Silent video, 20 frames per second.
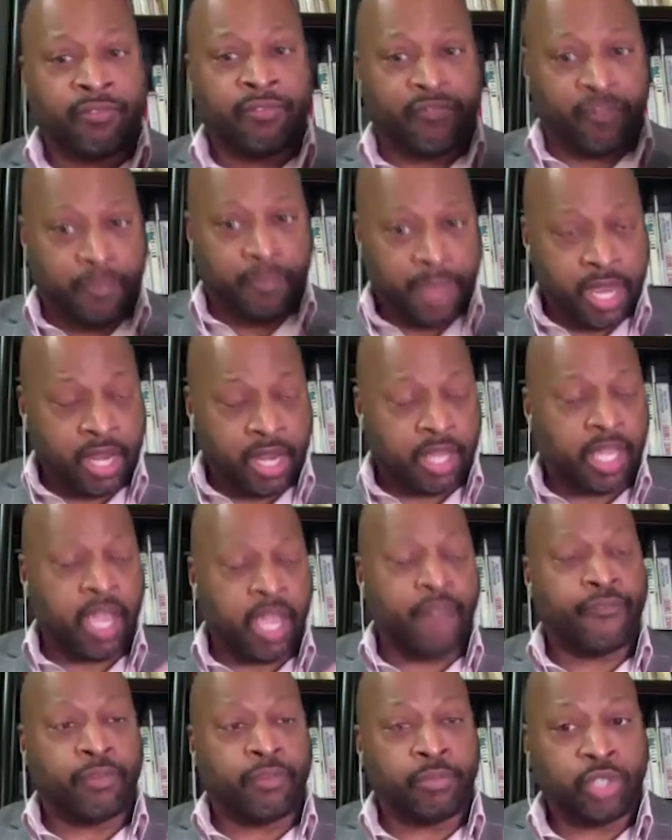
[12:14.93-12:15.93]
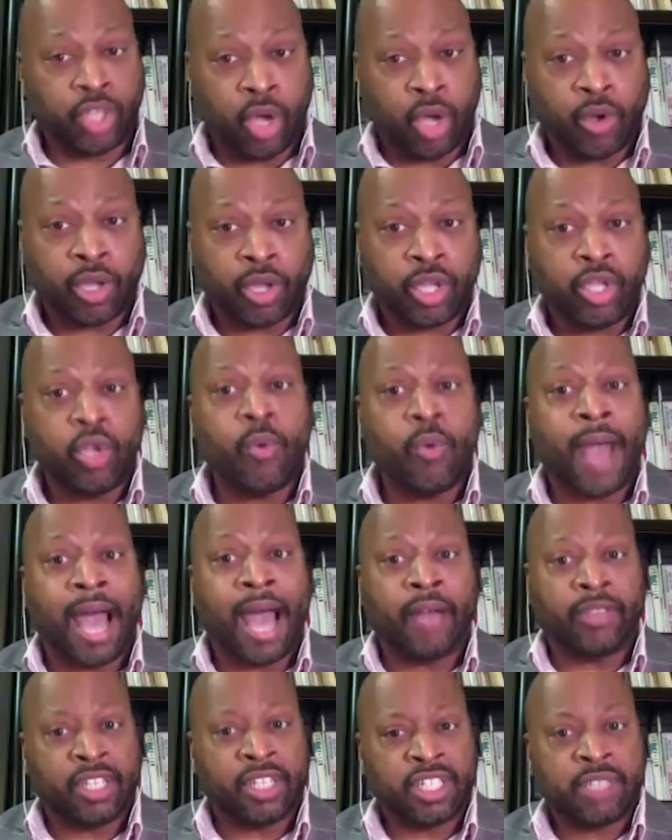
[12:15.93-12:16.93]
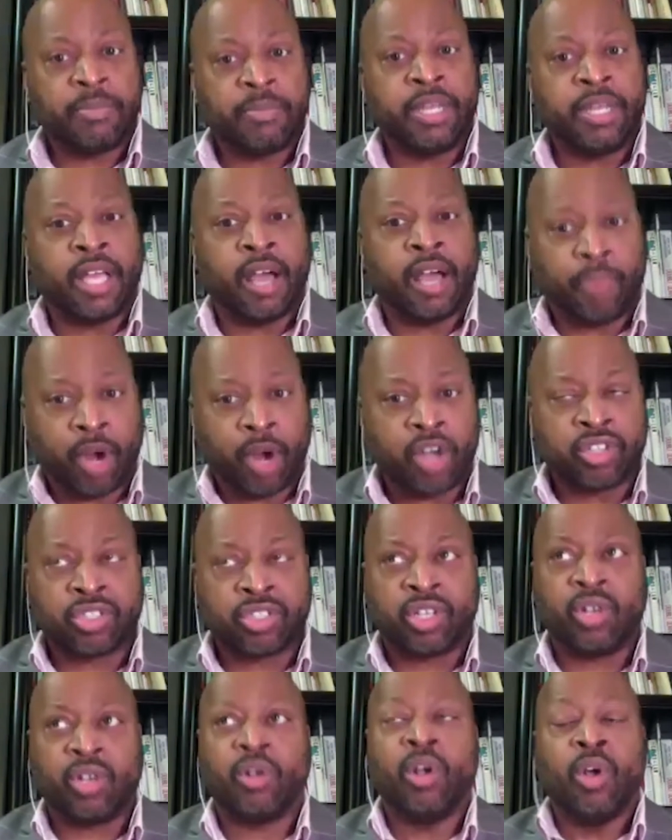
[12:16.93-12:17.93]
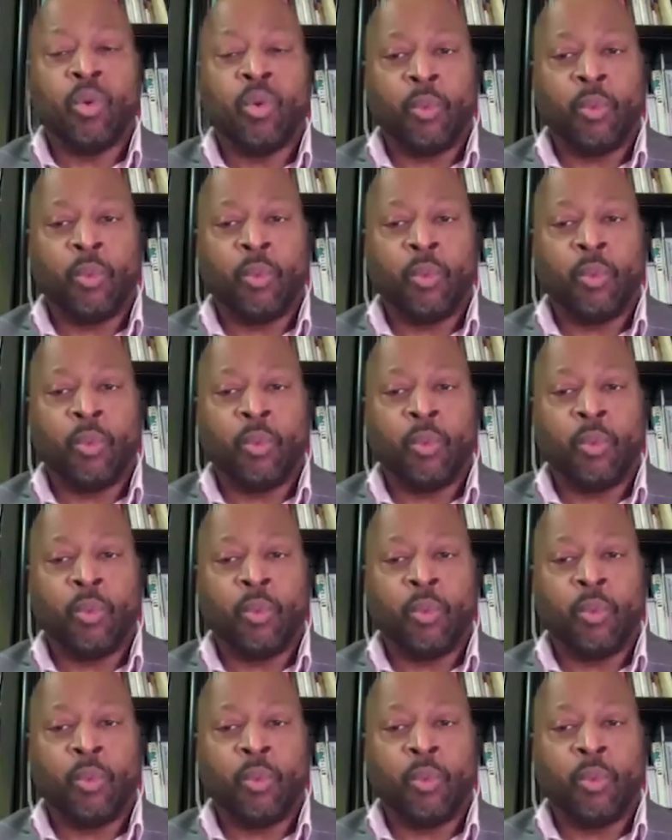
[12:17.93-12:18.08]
for me to keep from choking you out, this has become personal.